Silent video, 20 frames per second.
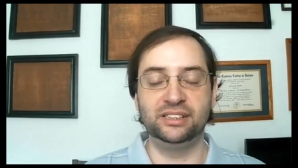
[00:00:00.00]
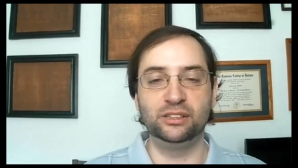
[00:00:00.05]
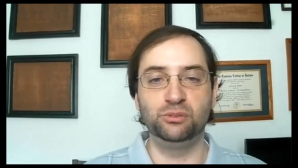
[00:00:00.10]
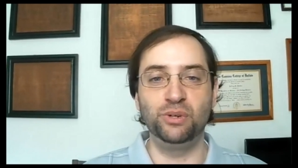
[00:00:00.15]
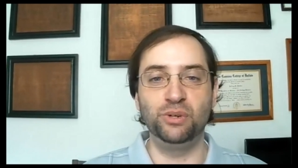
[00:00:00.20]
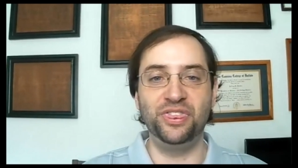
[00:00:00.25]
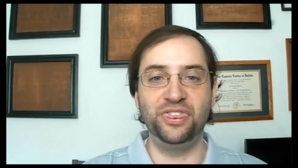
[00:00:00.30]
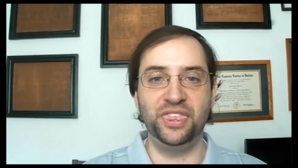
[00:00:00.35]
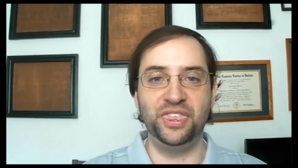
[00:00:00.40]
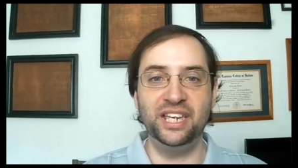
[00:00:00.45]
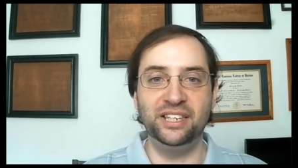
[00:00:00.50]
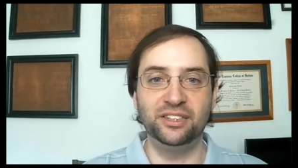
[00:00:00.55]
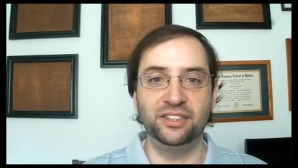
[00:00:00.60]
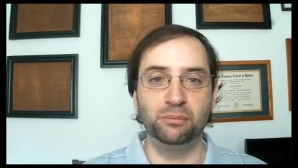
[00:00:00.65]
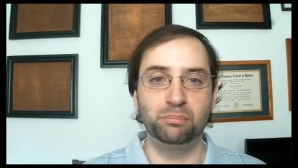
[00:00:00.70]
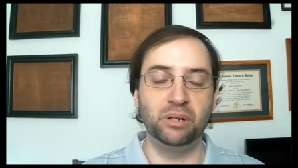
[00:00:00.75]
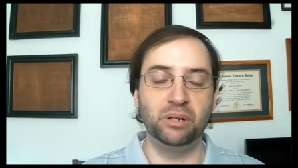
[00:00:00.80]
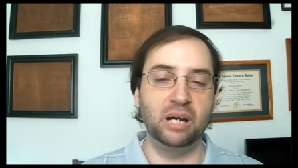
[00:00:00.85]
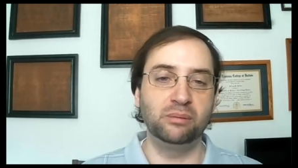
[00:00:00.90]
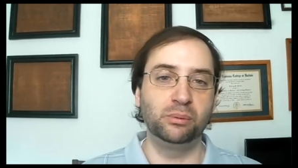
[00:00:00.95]
We think they're
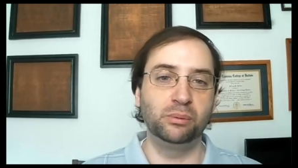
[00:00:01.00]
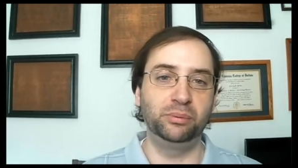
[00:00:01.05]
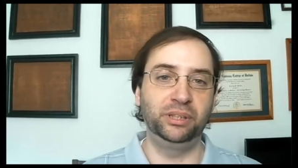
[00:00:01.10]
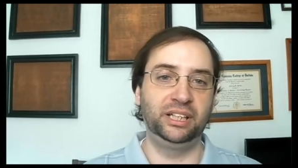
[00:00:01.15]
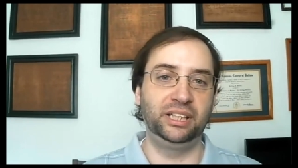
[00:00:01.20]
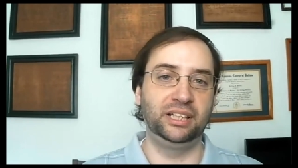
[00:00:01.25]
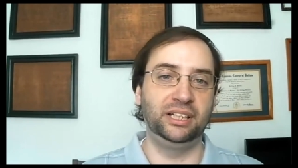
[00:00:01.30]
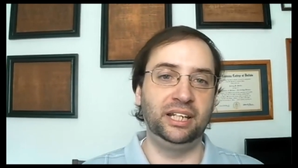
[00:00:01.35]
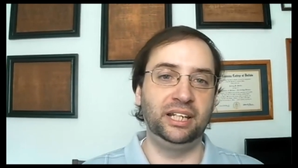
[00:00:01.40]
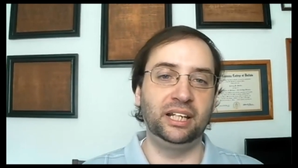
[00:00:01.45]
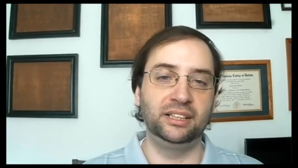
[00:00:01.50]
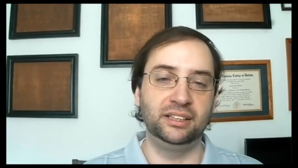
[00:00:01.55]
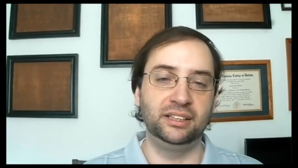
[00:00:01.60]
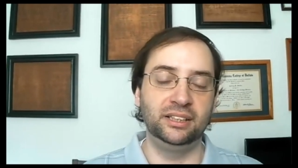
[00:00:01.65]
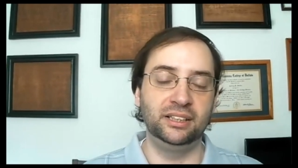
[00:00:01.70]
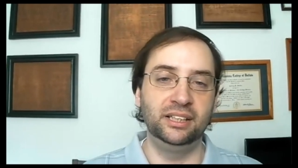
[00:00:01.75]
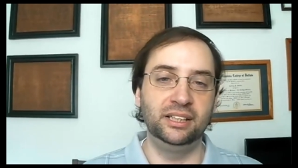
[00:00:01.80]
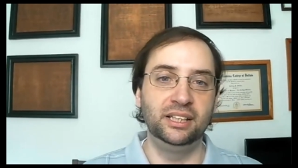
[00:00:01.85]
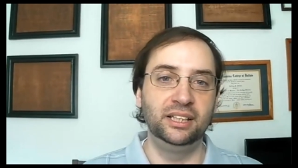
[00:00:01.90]
probably connected,